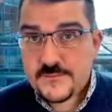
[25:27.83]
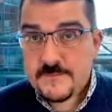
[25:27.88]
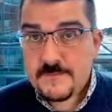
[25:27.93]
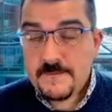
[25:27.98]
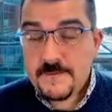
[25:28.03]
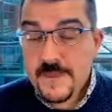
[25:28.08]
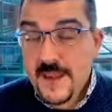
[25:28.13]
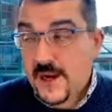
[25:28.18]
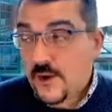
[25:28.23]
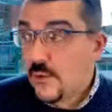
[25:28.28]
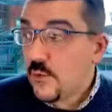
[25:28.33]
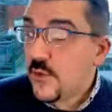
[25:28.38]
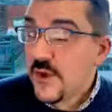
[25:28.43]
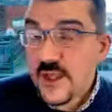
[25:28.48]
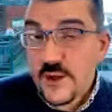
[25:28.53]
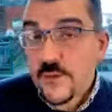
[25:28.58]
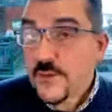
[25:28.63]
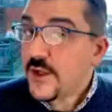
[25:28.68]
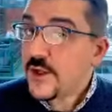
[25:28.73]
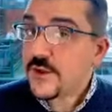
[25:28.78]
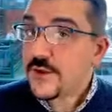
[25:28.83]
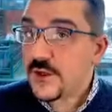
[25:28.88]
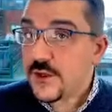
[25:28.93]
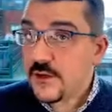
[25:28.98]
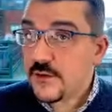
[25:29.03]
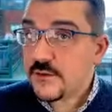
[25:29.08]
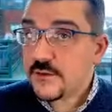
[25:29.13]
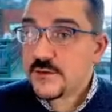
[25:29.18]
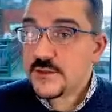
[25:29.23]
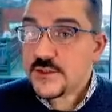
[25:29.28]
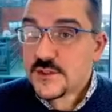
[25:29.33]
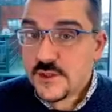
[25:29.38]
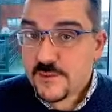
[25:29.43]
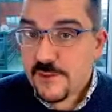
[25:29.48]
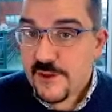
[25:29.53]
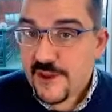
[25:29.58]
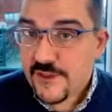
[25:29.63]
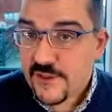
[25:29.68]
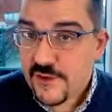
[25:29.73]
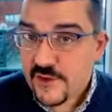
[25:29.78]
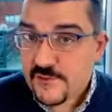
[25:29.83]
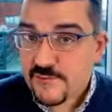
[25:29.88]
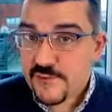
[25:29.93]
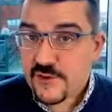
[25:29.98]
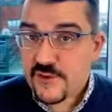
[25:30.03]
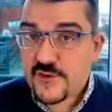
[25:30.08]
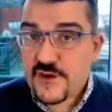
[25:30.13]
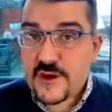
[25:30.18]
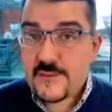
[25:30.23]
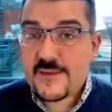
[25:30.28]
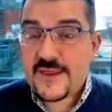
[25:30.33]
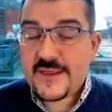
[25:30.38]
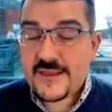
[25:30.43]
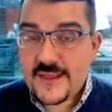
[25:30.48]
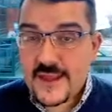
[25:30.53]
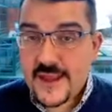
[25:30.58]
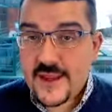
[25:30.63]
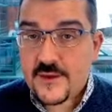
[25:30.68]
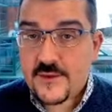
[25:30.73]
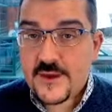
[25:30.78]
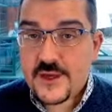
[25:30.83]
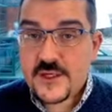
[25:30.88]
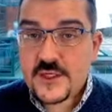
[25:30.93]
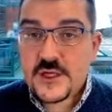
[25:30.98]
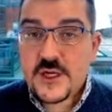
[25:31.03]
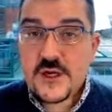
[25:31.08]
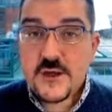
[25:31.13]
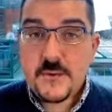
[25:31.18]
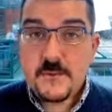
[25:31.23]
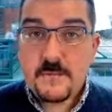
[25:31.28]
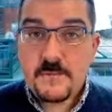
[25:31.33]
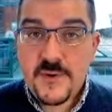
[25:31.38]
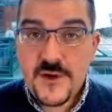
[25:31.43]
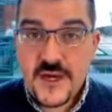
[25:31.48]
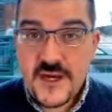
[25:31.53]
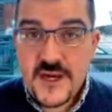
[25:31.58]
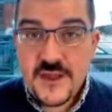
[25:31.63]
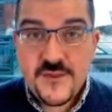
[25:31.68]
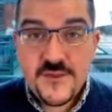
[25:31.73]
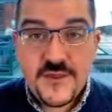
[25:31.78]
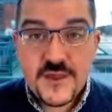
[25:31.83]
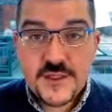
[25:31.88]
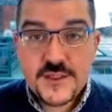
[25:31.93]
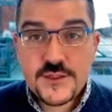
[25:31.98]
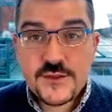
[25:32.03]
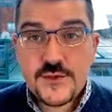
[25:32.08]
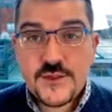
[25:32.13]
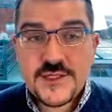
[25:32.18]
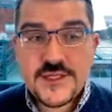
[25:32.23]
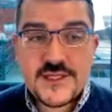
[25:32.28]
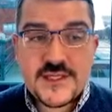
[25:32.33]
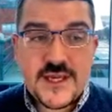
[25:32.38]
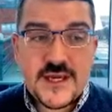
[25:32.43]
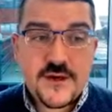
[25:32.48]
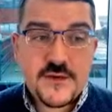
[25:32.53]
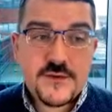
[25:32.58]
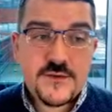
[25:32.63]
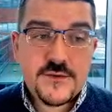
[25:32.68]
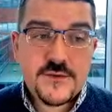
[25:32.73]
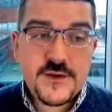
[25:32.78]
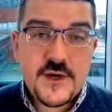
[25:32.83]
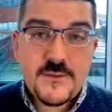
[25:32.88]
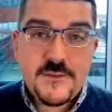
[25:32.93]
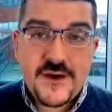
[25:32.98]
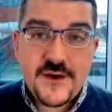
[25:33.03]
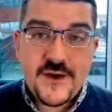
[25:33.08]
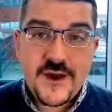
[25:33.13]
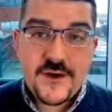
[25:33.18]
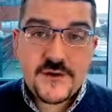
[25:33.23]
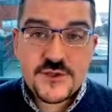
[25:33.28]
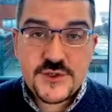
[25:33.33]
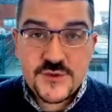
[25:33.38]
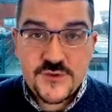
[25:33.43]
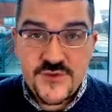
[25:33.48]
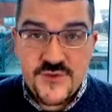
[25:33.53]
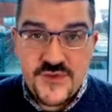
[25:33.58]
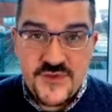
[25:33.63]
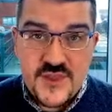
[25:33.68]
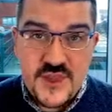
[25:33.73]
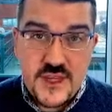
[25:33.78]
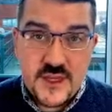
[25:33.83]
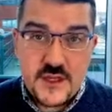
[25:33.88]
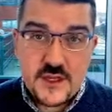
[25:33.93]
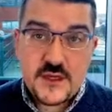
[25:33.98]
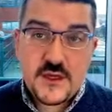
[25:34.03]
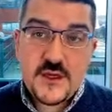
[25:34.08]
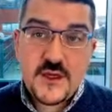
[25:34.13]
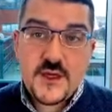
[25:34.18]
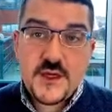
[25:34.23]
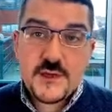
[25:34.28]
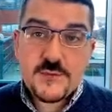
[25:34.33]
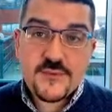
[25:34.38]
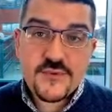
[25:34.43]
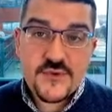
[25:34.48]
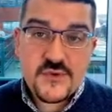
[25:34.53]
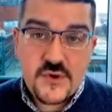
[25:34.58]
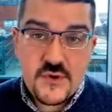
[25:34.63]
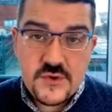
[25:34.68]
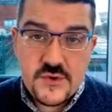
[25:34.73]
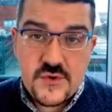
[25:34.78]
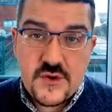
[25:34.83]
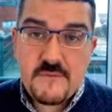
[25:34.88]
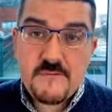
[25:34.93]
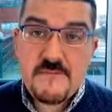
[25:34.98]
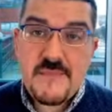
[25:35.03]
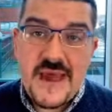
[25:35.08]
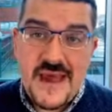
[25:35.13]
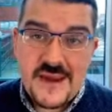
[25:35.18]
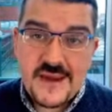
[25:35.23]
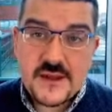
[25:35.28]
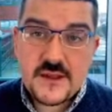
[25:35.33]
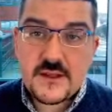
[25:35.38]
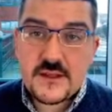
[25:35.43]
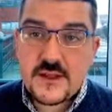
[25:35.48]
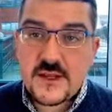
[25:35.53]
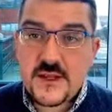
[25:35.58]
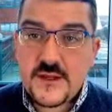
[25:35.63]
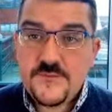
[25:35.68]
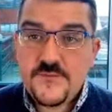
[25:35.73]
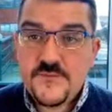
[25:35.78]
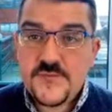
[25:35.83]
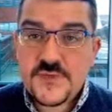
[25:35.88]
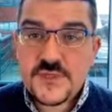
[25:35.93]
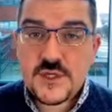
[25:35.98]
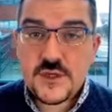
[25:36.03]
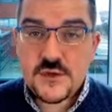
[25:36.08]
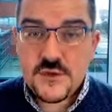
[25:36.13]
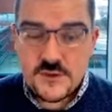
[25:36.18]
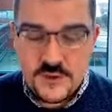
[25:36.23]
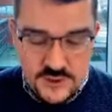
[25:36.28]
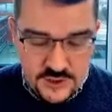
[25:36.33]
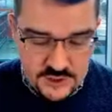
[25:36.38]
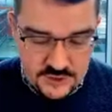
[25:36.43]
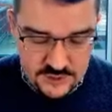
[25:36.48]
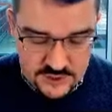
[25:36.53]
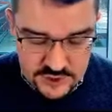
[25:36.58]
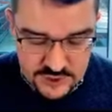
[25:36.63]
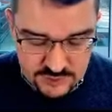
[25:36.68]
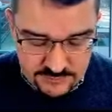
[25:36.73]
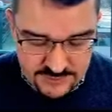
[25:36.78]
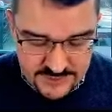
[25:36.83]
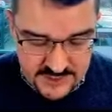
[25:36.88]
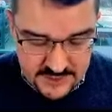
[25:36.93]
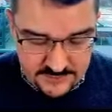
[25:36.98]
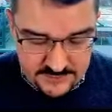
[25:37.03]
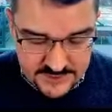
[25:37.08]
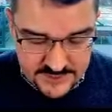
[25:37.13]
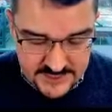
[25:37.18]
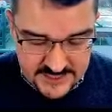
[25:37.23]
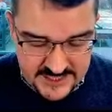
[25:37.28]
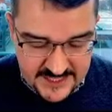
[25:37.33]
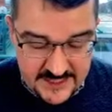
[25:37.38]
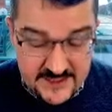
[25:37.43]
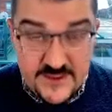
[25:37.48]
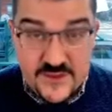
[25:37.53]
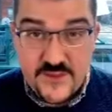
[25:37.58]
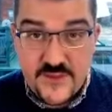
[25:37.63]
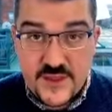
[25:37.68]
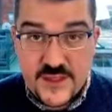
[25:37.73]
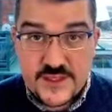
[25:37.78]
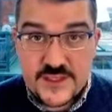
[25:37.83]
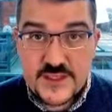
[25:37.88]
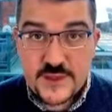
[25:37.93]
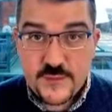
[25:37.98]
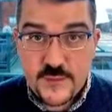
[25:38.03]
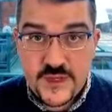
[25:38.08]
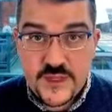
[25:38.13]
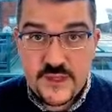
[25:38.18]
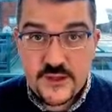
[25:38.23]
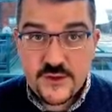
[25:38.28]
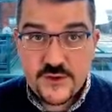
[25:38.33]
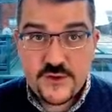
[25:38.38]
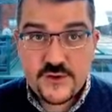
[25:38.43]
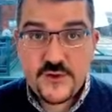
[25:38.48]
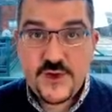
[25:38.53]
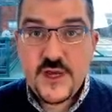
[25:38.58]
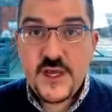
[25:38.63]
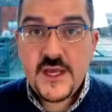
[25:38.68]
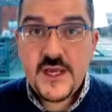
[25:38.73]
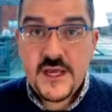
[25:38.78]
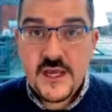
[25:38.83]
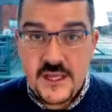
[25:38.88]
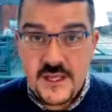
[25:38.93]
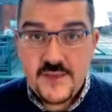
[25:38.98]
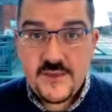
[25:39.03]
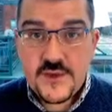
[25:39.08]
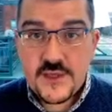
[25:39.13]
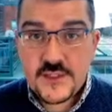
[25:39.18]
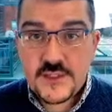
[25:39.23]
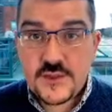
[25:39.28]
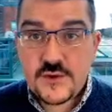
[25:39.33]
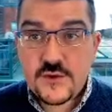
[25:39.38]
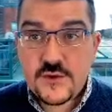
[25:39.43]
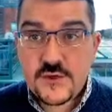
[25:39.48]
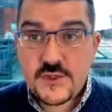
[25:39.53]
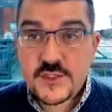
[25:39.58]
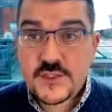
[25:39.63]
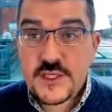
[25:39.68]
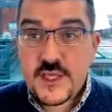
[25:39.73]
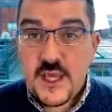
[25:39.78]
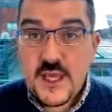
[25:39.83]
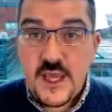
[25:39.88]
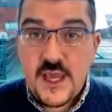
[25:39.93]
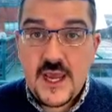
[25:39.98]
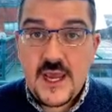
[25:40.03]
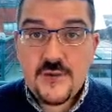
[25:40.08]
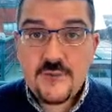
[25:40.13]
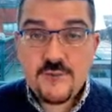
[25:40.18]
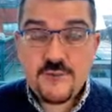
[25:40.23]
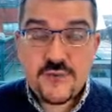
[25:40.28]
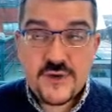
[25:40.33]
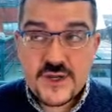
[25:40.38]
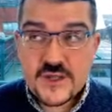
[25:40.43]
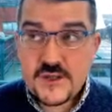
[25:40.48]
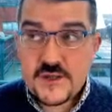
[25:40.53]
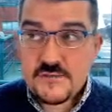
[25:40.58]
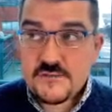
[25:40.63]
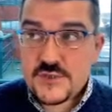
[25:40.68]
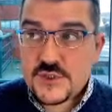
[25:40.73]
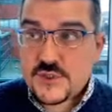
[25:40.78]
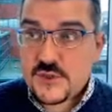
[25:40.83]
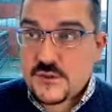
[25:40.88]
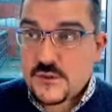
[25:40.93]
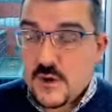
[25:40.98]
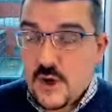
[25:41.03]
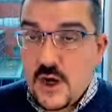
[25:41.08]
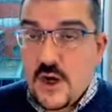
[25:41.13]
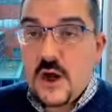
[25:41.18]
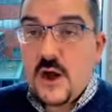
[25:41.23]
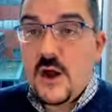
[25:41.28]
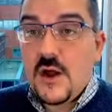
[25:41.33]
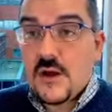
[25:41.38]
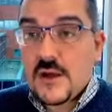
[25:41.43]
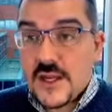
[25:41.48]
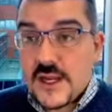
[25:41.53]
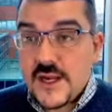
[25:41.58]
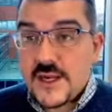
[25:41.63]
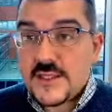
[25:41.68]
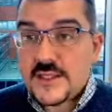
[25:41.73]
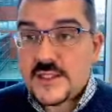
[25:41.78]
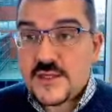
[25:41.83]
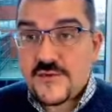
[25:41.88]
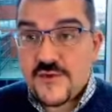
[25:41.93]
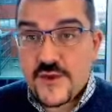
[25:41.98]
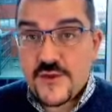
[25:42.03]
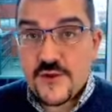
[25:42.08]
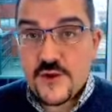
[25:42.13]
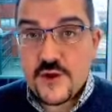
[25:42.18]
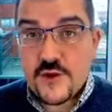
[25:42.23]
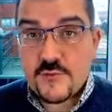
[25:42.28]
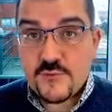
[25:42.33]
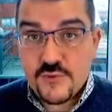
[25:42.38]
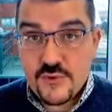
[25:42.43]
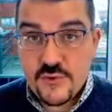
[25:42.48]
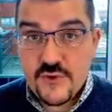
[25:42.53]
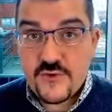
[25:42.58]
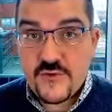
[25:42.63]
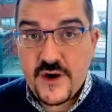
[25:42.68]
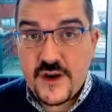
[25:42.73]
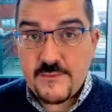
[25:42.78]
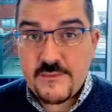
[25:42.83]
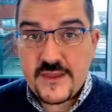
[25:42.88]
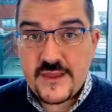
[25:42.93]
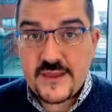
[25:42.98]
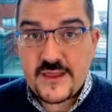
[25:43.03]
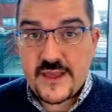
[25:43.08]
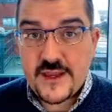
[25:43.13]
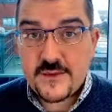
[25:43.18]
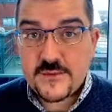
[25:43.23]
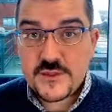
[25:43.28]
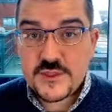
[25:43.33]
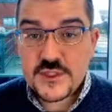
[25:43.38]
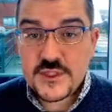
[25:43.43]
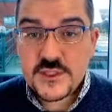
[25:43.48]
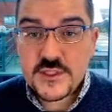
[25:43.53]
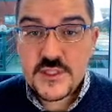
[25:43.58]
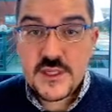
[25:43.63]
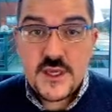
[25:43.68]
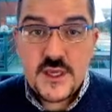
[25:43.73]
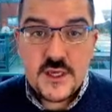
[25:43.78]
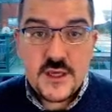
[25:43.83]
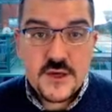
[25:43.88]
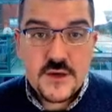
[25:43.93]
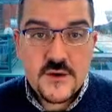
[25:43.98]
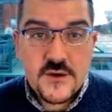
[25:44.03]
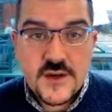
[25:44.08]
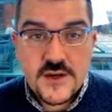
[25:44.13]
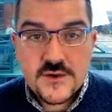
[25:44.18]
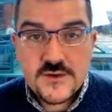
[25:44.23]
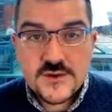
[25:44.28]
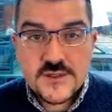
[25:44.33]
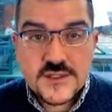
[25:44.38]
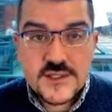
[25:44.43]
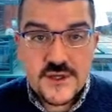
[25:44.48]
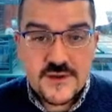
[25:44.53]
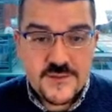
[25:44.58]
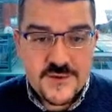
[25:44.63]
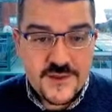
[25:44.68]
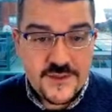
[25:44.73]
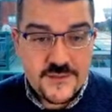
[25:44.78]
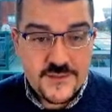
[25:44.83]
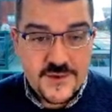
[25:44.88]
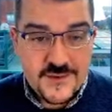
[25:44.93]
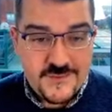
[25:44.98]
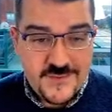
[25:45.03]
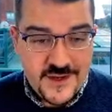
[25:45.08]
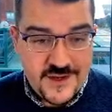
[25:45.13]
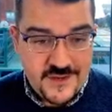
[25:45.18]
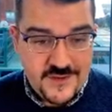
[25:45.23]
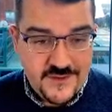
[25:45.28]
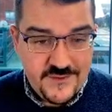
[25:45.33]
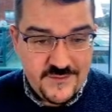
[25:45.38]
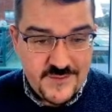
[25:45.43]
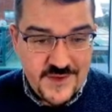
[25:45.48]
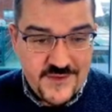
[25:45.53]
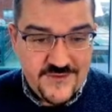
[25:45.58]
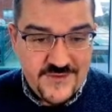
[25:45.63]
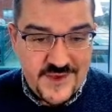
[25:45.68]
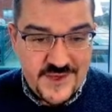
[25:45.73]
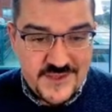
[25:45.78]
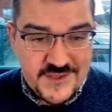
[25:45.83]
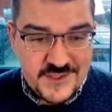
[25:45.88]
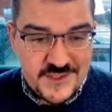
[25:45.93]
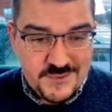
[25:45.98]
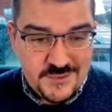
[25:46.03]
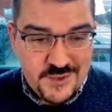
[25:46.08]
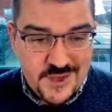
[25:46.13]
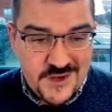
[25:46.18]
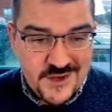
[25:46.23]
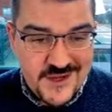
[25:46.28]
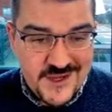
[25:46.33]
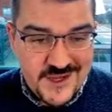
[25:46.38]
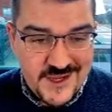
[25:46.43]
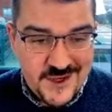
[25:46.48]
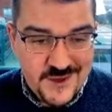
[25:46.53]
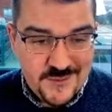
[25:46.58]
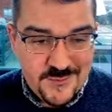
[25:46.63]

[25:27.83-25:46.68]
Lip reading: Now, we will use the Python programming language, but this course is about how to think programmatically. So you should be able to take the things that we learn in this course and bring them to all kinds of other programming languages. Oh, I noticed there, by the way, my face is blocking out